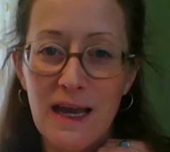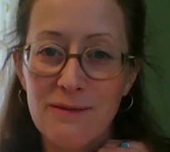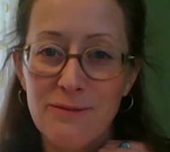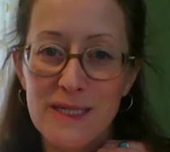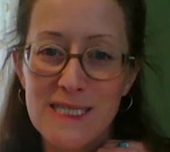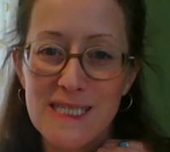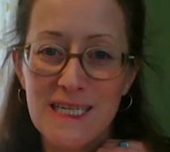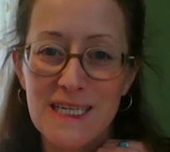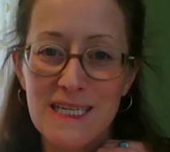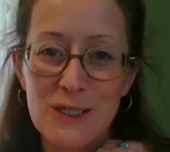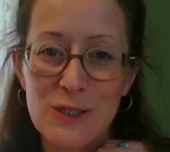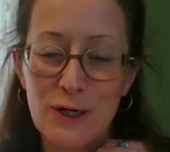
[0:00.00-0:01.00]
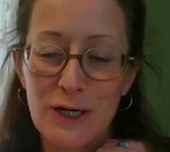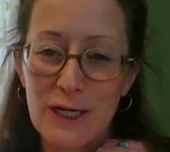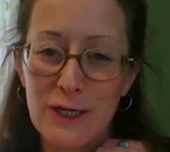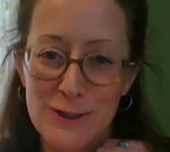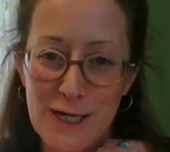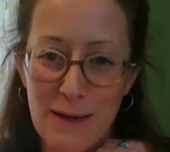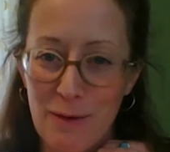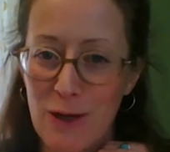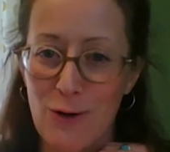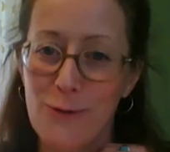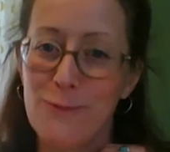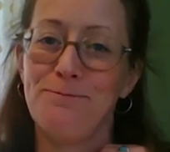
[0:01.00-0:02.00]
and busy during your time at
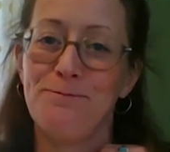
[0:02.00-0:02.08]
home.